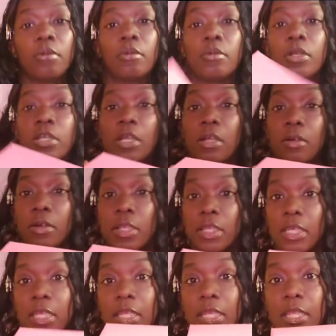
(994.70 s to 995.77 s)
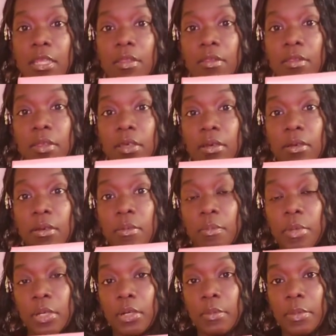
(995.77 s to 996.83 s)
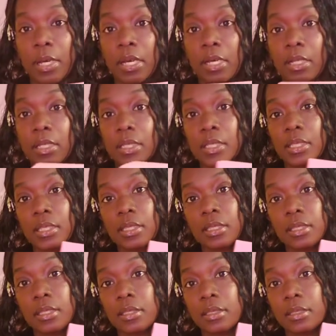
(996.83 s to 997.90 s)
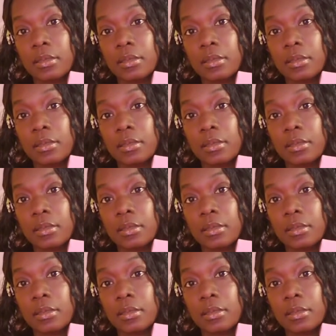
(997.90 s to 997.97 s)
what y'all going to get in the bundle box.